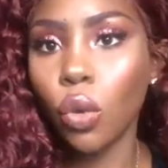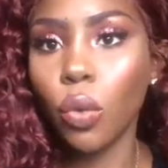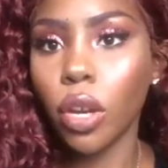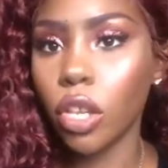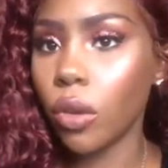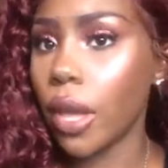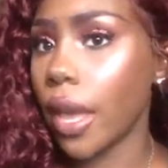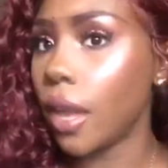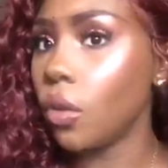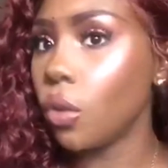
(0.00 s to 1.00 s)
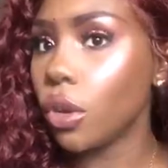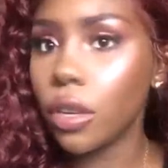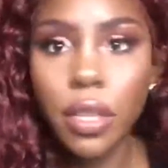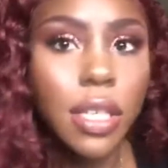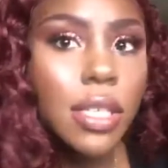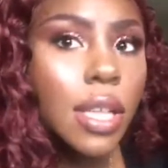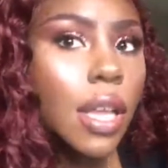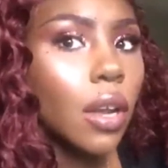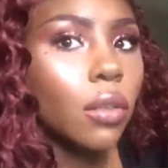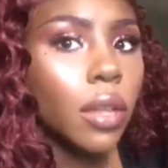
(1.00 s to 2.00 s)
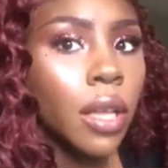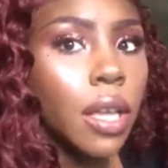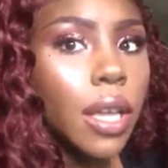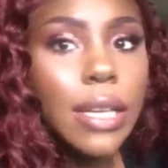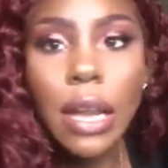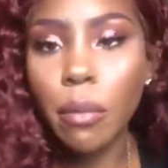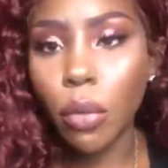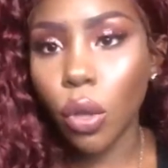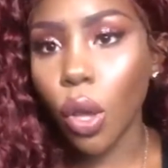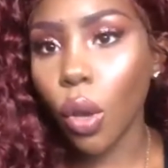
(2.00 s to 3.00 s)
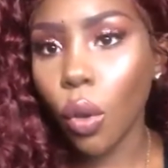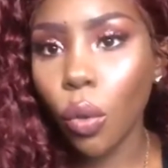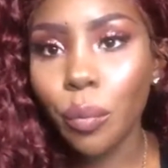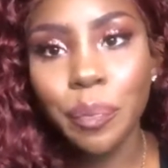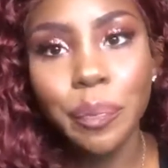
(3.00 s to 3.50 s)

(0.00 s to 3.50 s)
where you can order this, and I'll link it down below.